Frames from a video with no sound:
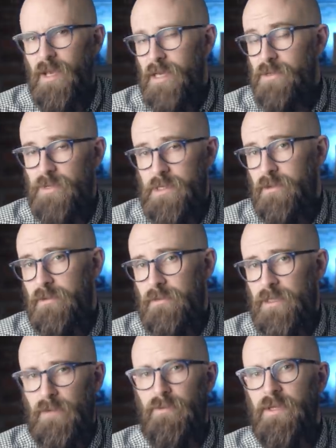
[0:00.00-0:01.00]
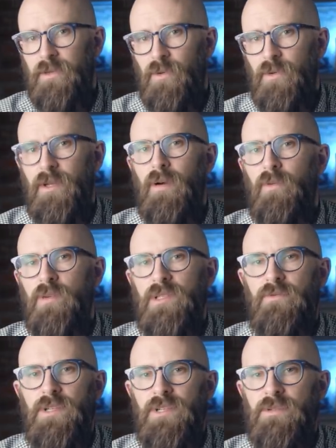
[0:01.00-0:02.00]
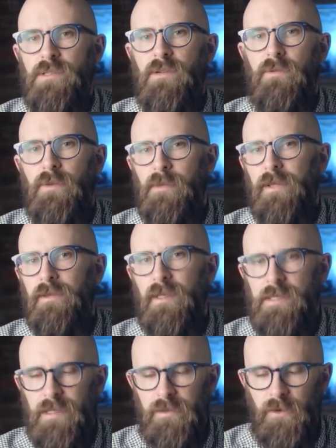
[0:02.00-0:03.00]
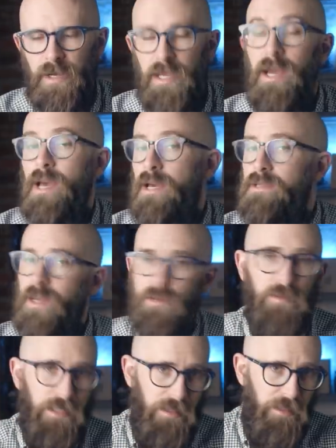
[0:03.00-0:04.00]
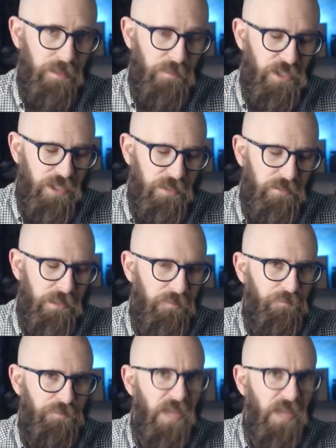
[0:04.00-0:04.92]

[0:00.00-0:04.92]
As a result, the government order was reduced from 33 to only 9 machines machines.